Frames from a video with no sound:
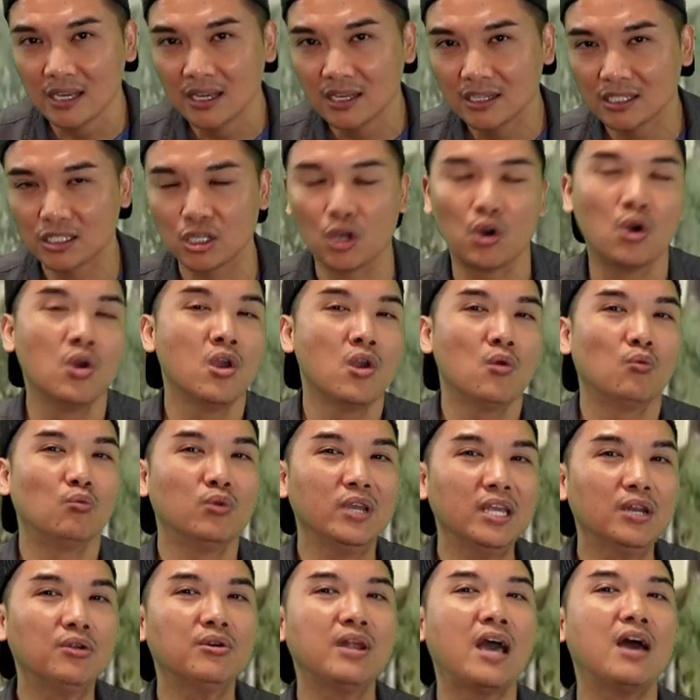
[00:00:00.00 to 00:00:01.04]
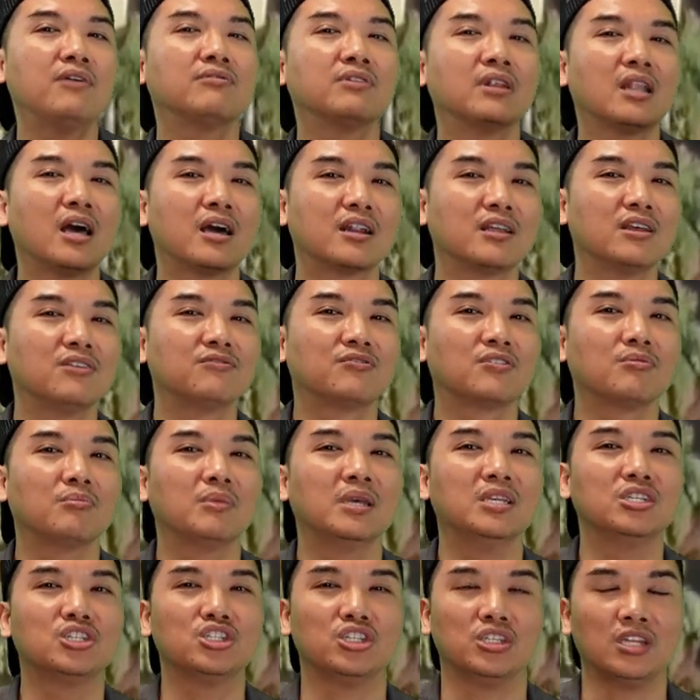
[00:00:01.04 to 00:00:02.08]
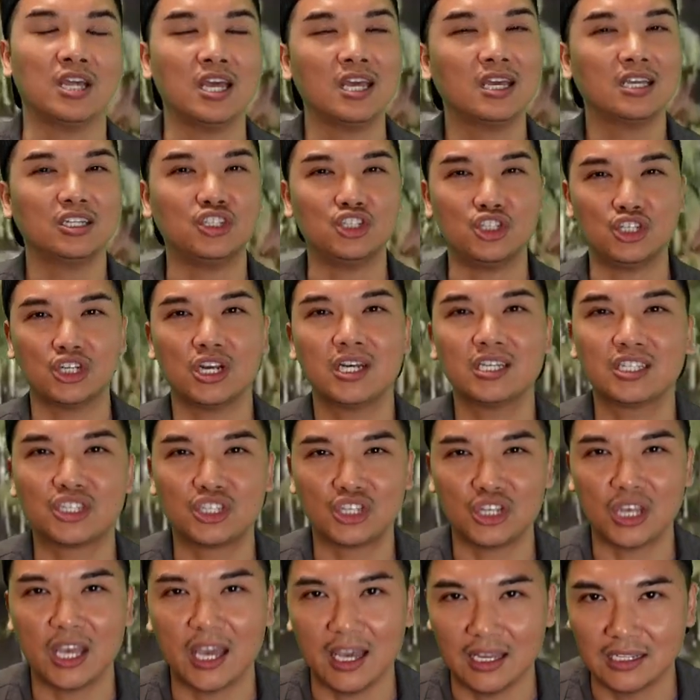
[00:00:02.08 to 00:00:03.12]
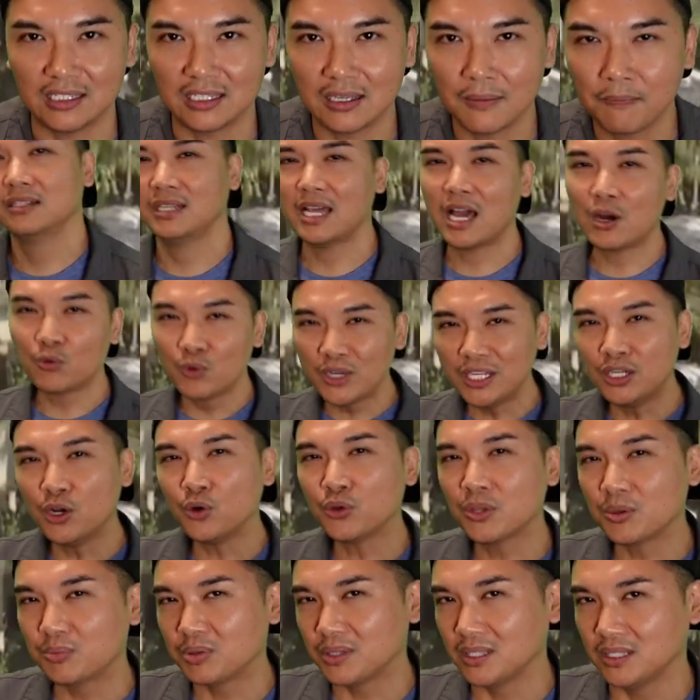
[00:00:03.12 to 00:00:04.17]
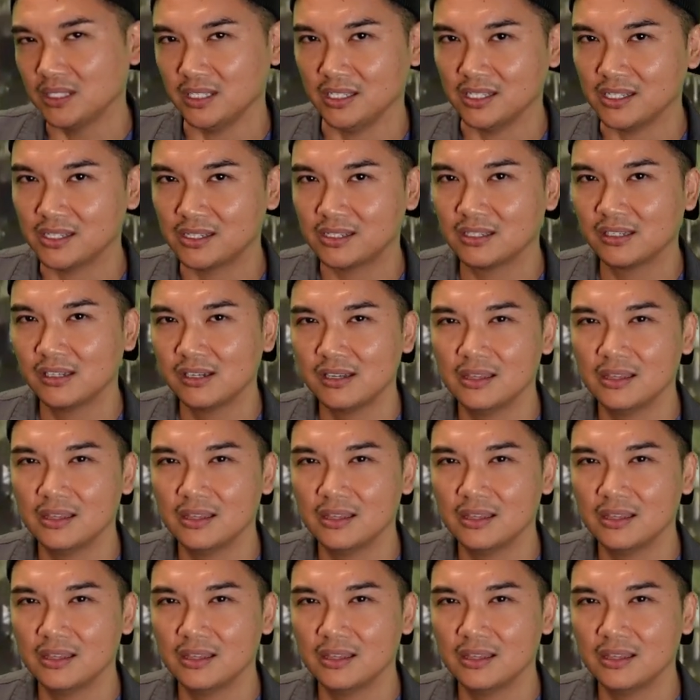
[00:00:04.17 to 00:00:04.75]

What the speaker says: So we don't have a lot of information just yet. Now we know the police.